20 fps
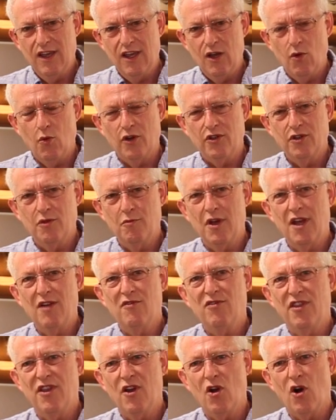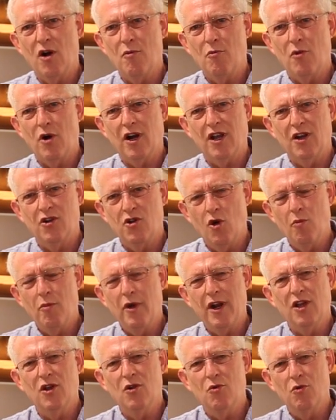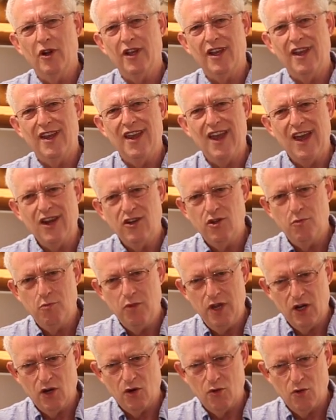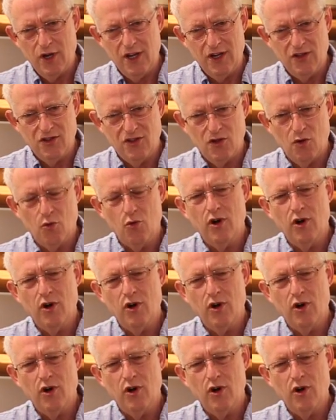It wasn't made for the art market. Nobody could really get to Picuris. There